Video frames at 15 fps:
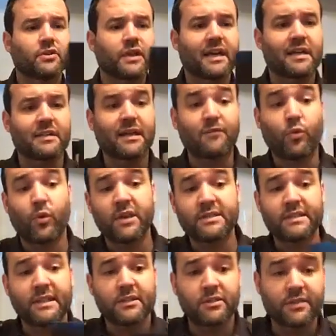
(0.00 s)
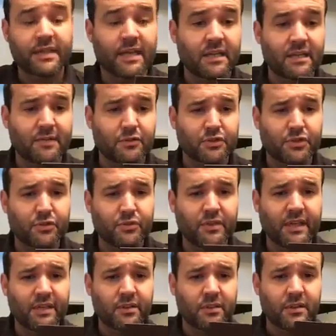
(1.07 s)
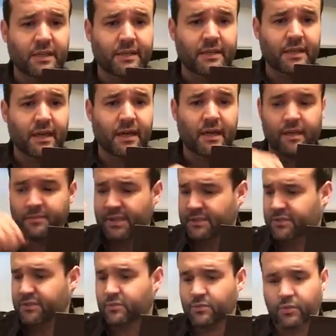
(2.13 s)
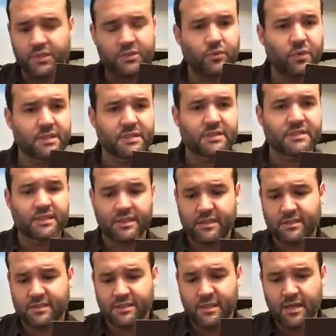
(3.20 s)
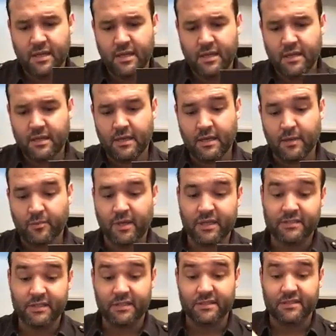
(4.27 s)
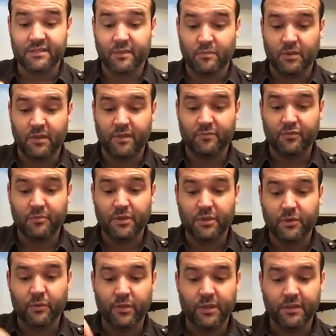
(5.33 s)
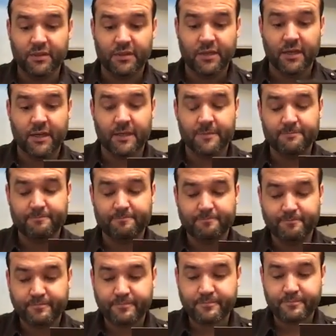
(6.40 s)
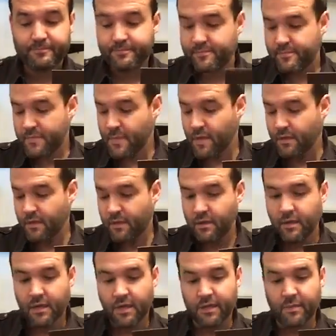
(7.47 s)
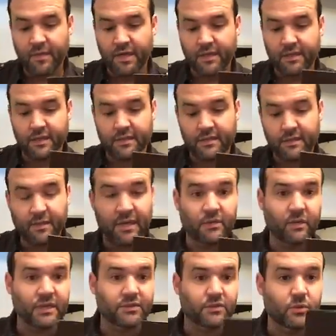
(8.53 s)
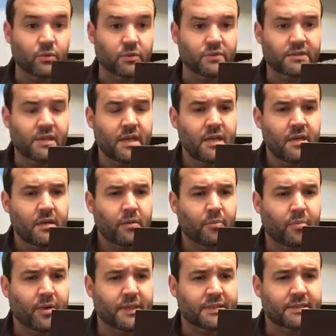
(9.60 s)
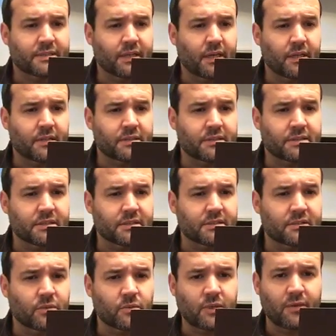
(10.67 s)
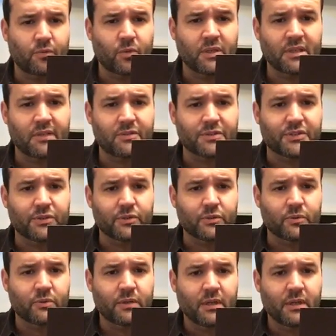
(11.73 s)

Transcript: got a level 1 deal, they got a level 2 deal, and I'm not sure which one this is, but I see a symbol I'm familiar with, and they make great tools. But let's see. So level 1, level 2.